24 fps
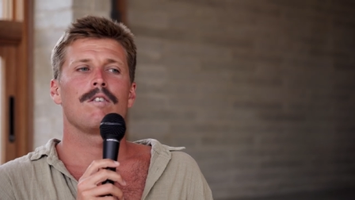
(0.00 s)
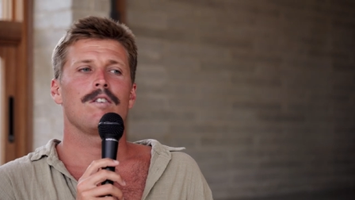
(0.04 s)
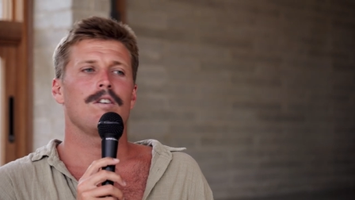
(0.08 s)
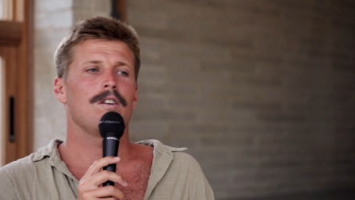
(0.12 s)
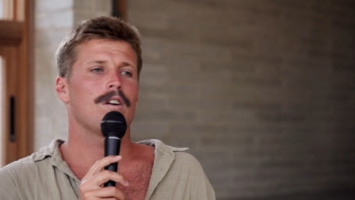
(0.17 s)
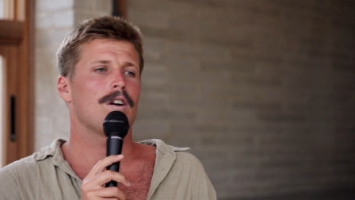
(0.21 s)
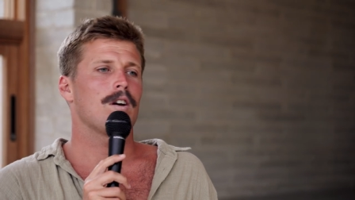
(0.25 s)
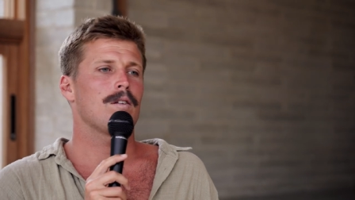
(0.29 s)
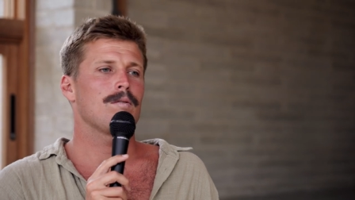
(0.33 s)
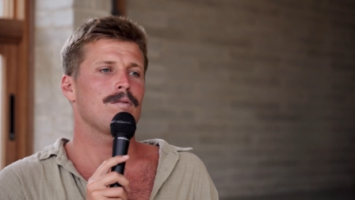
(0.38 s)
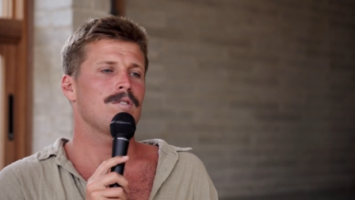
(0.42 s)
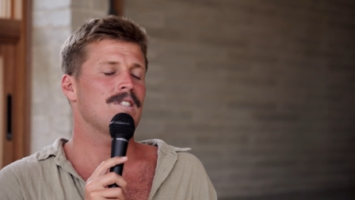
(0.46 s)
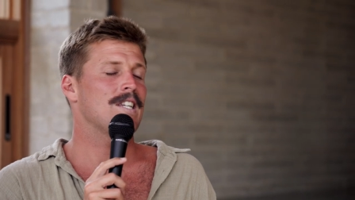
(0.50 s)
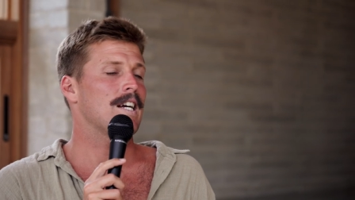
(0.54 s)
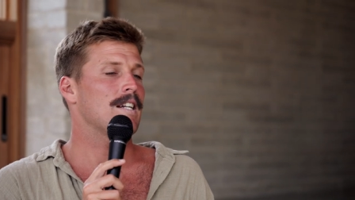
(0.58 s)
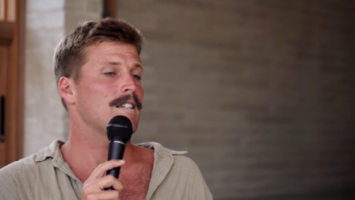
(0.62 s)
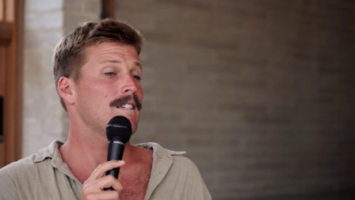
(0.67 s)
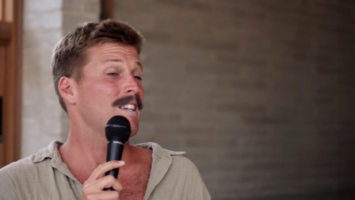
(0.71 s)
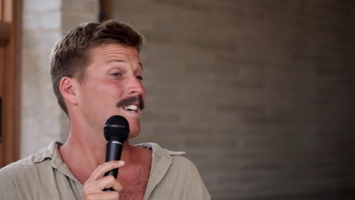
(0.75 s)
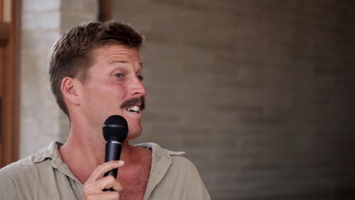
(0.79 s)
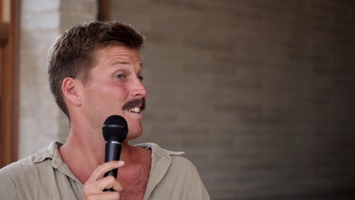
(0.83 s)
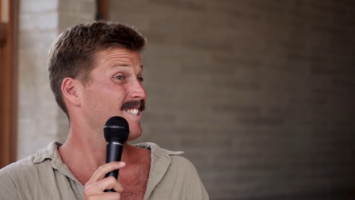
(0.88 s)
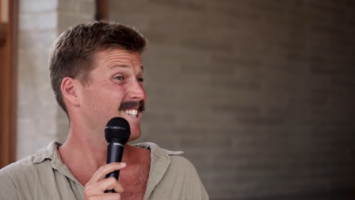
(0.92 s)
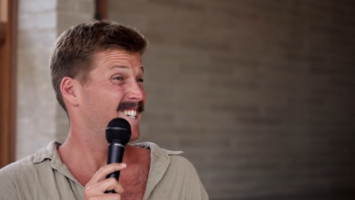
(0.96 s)
You know, I've sat
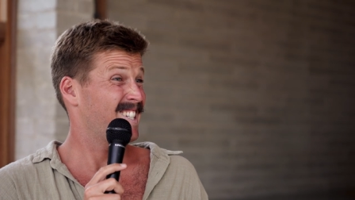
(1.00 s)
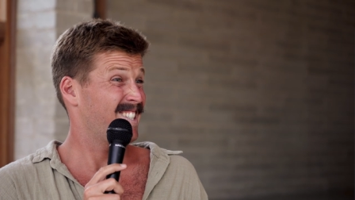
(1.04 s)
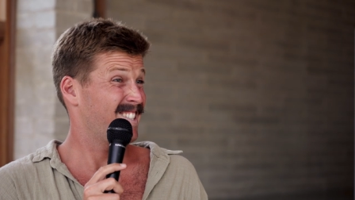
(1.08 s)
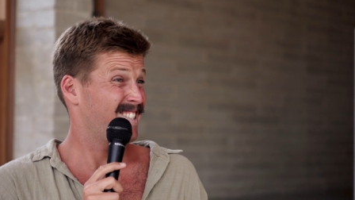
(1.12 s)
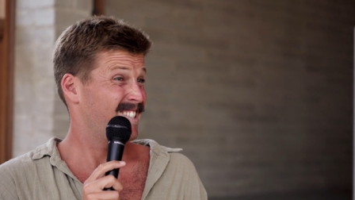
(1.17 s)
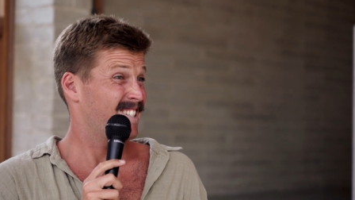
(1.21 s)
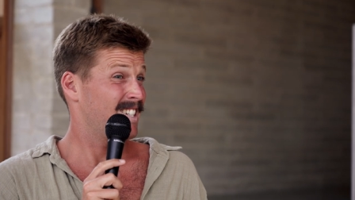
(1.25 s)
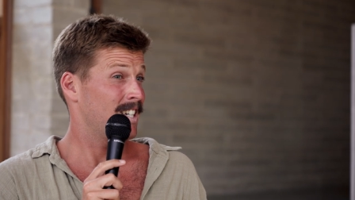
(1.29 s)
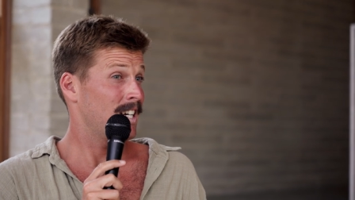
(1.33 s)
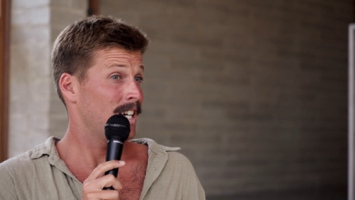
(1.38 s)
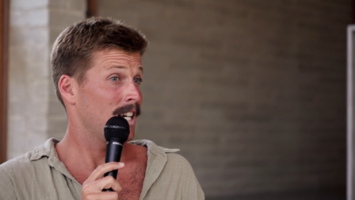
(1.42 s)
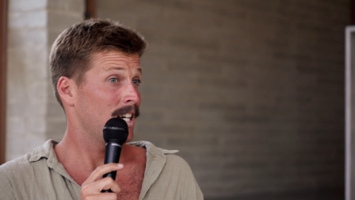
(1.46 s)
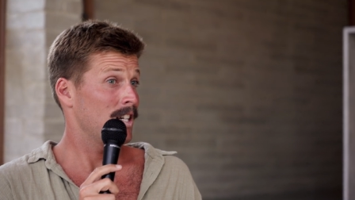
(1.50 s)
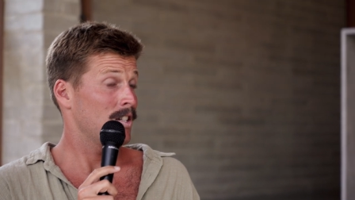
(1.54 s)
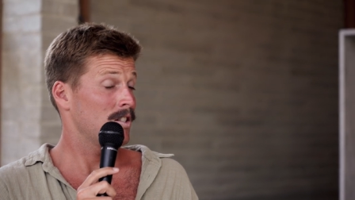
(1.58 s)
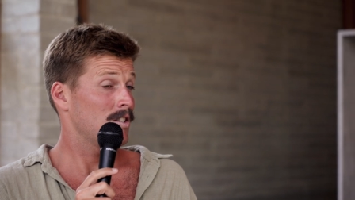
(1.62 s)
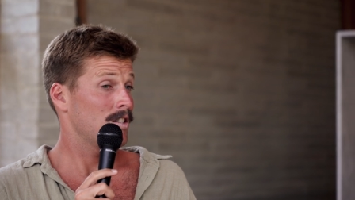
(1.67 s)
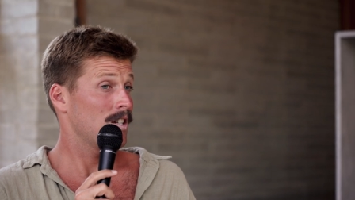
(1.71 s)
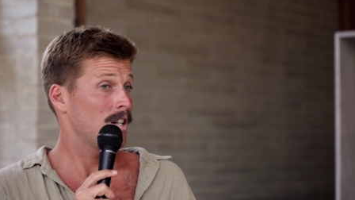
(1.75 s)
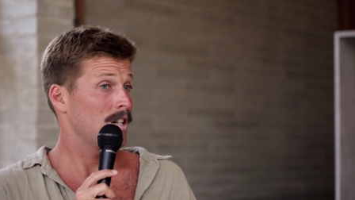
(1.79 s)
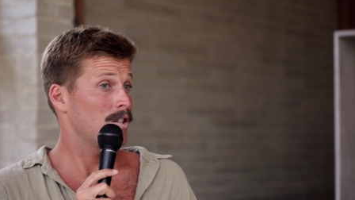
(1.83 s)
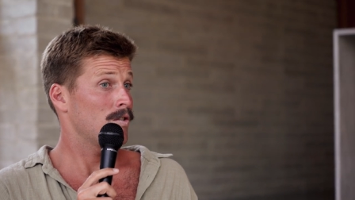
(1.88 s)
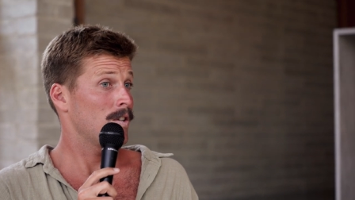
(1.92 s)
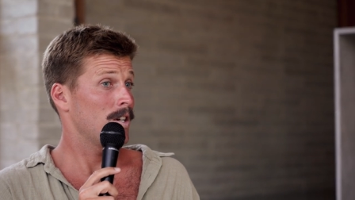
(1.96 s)
down yesterday and
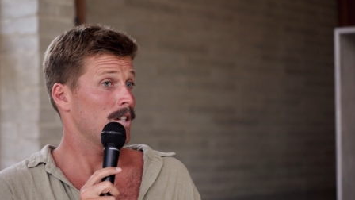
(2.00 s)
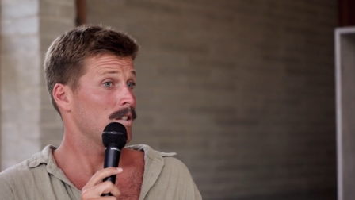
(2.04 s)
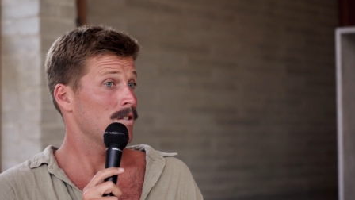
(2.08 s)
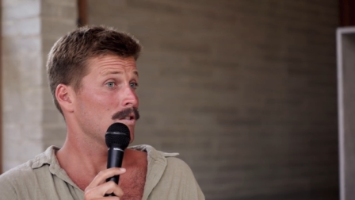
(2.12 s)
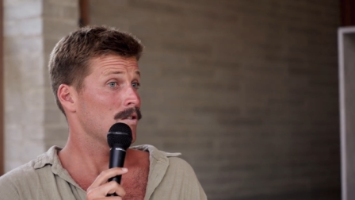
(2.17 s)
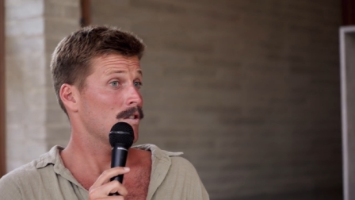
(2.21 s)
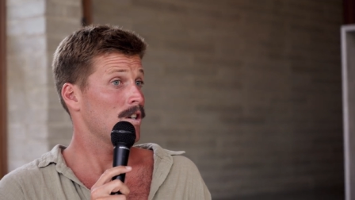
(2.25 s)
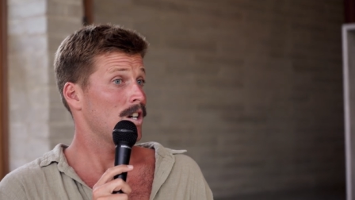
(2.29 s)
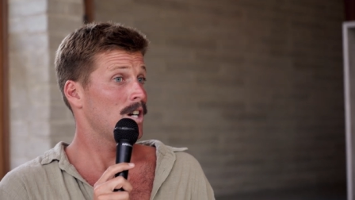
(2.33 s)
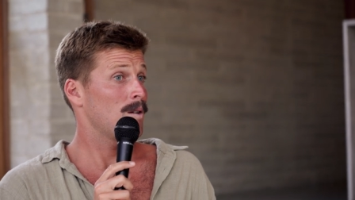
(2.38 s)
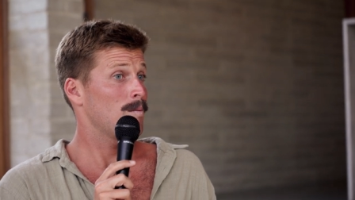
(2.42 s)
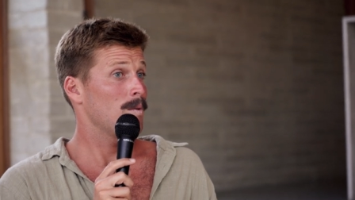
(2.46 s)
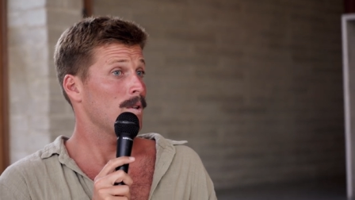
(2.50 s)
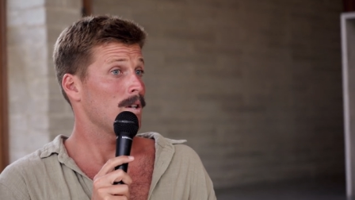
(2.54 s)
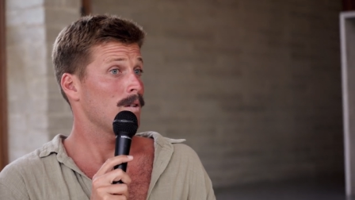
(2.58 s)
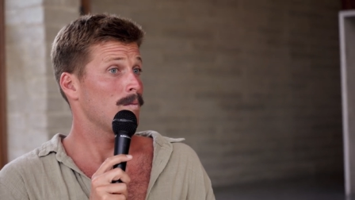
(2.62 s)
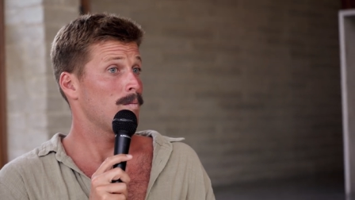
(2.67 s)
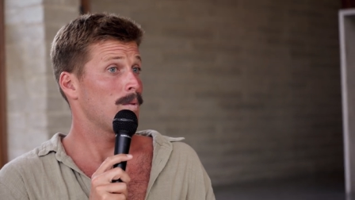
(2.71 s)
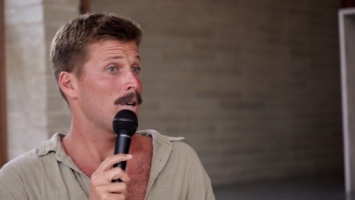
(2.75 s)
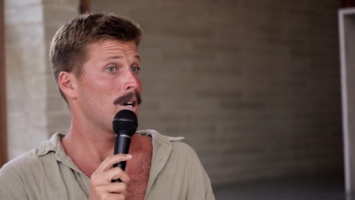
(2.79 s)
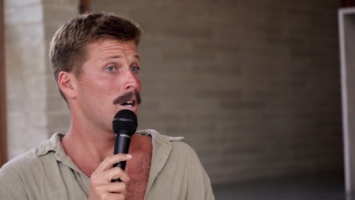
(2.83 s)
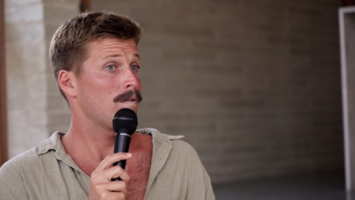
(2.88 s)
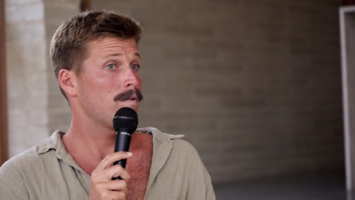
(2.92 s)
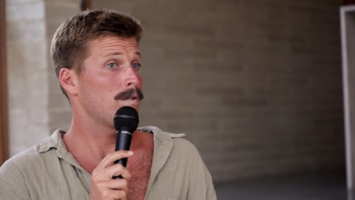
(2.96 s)
started transcribing
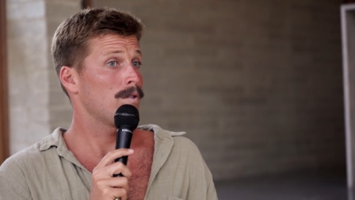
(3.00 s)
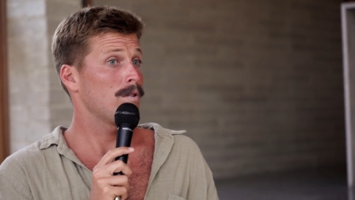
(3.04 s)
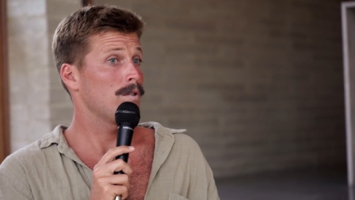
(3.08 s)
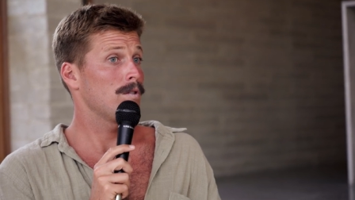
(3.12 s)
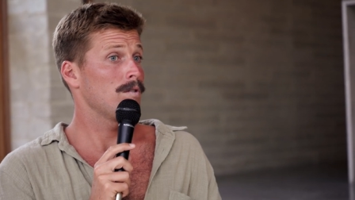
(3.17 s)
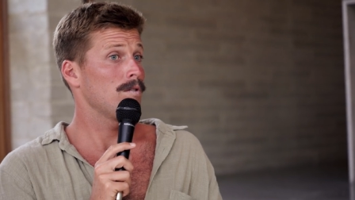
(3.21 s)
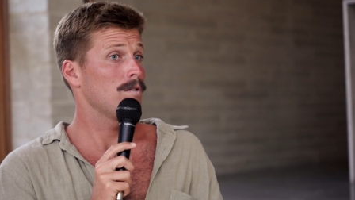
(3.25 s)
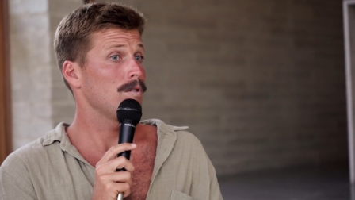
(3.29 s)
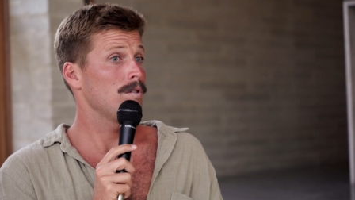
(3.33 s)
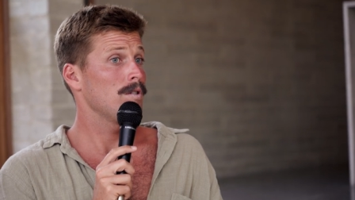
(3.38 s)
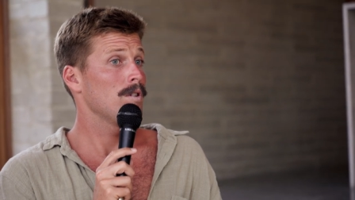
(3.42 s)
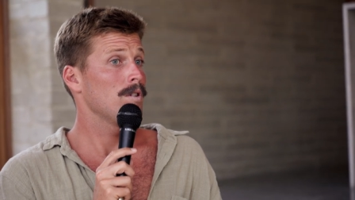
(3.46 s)
part for a